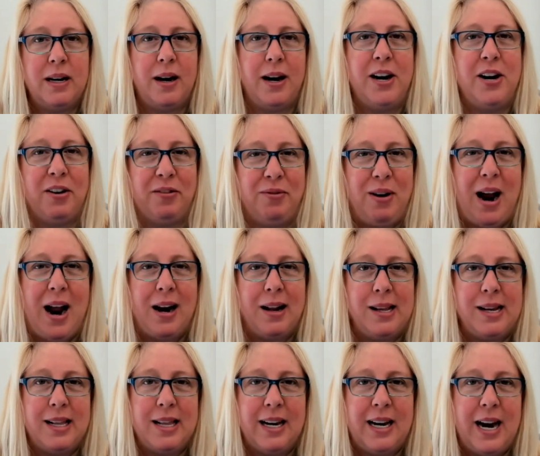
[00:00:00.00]
kind of
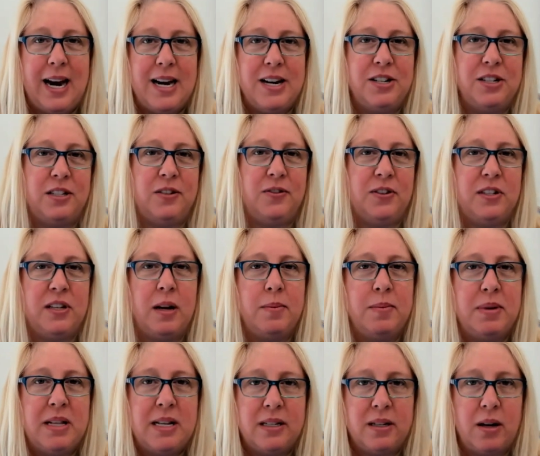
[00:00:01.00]
rattling the cages for some
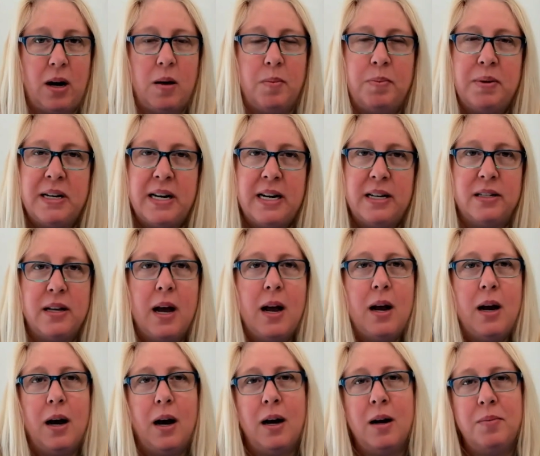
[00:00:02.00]
of these companies.
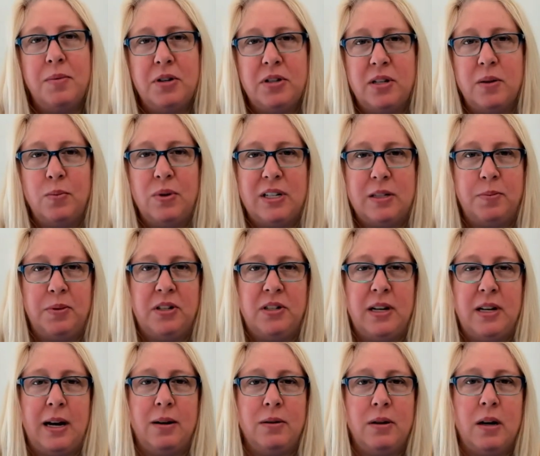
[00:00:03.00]
Um, there's some whispers
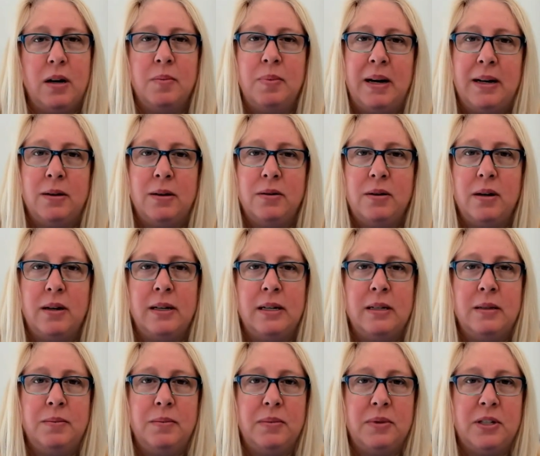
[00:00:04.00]
out about
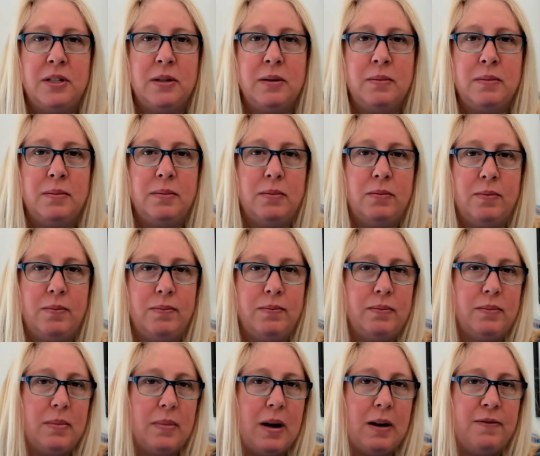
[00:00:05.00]
um, some
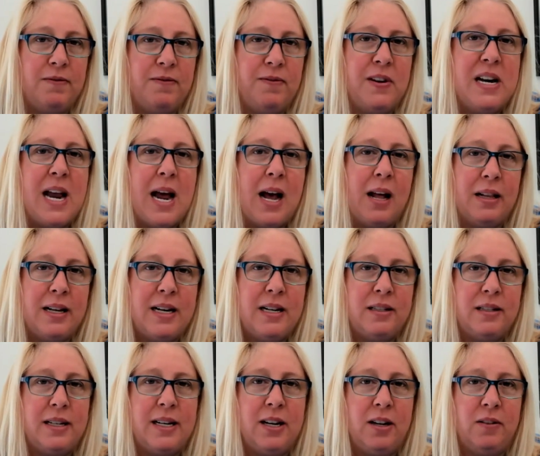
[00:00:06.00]

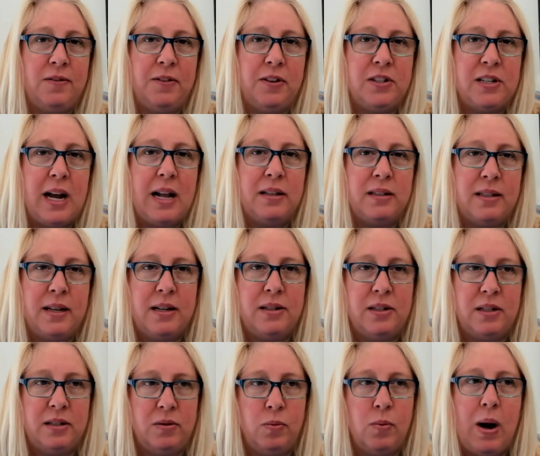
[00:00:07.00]
finales here for Tencent
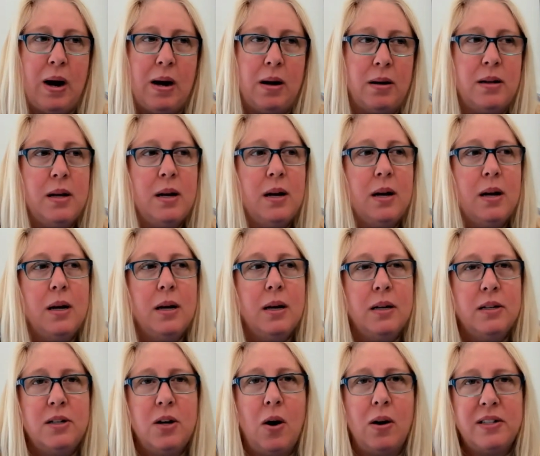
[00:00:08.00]
as well.
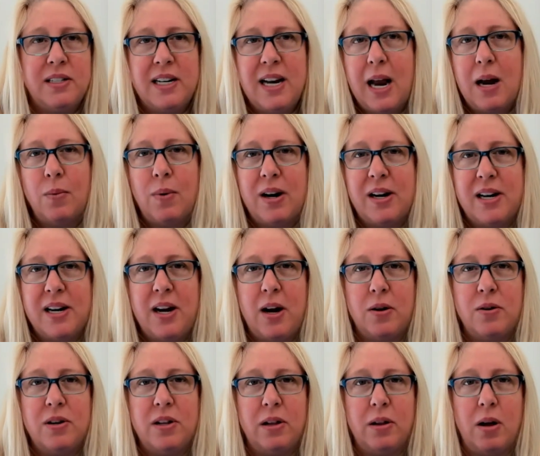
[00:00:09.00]
So uh, today I wanted to
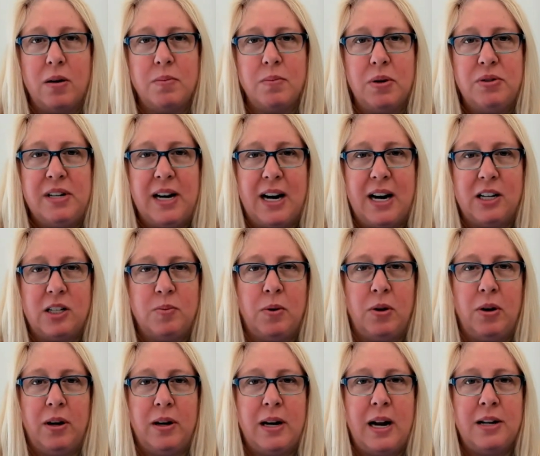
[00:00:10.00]
go to the Longbow
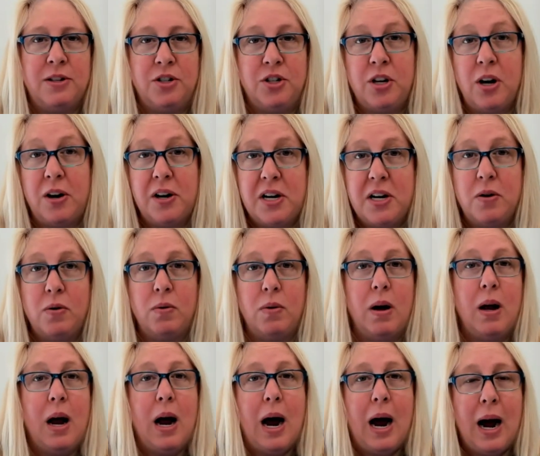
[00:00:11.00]
dashboard and show you
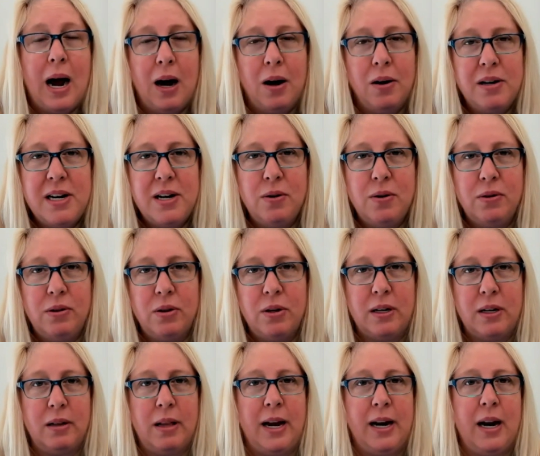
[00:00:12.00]
how do you look
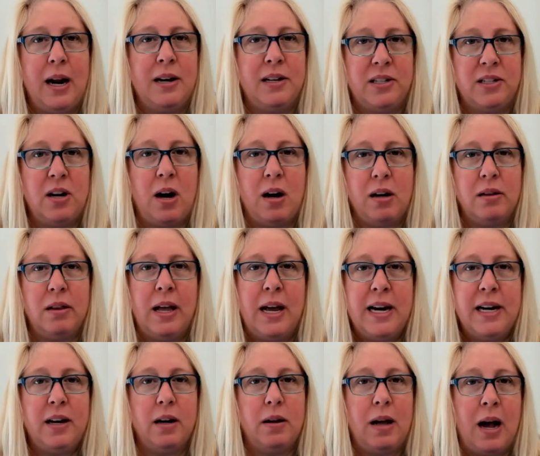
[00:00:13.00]
like at a stock
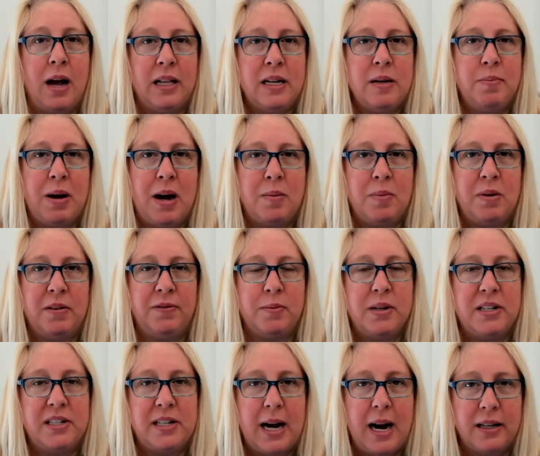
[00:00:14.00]
like Alibaba from
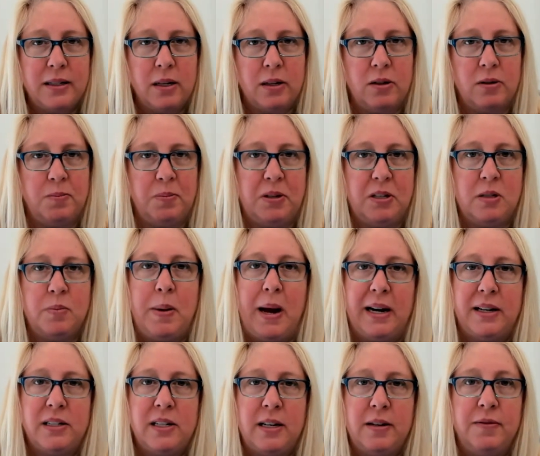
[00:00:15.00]
a technical
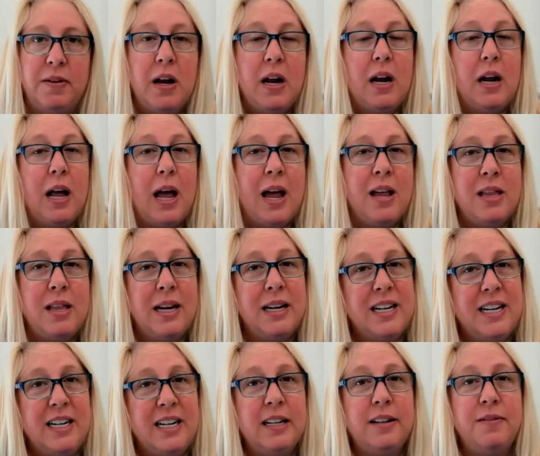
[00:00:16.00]
perspective, and
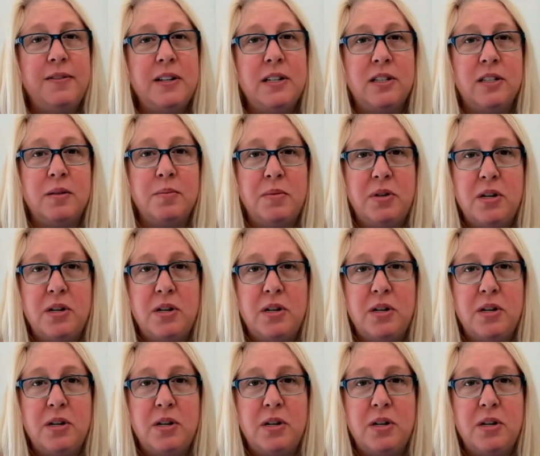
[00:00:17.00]
then given some